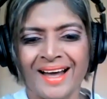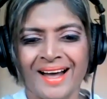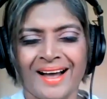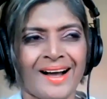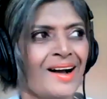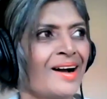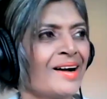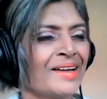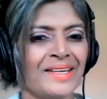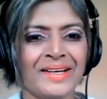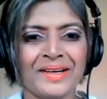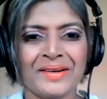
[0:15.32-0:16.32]

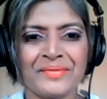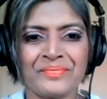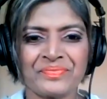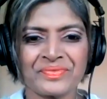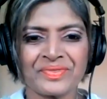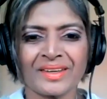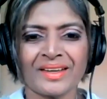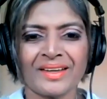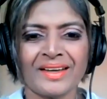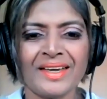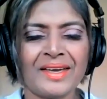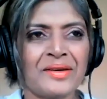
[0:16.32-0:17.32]
I
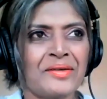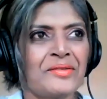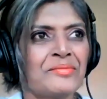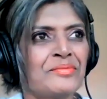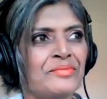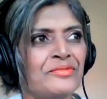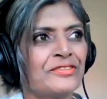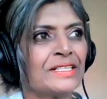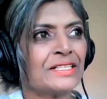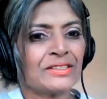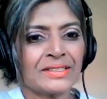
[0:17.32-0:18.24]
am feeling